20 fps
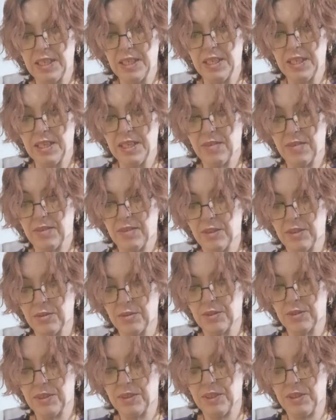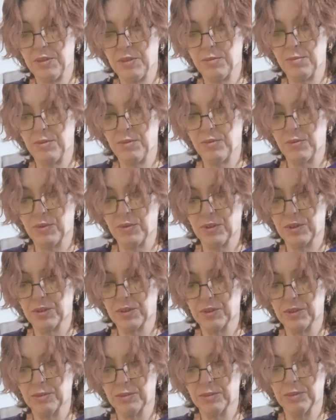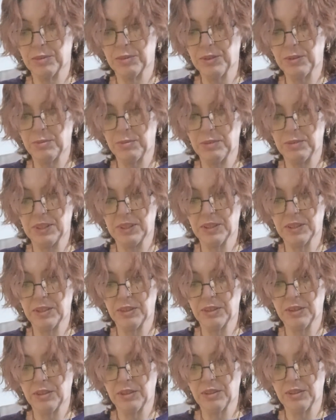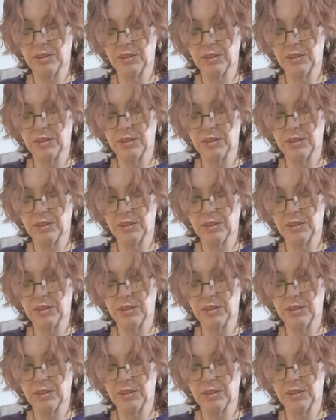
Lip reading: I don't see you before Christmas because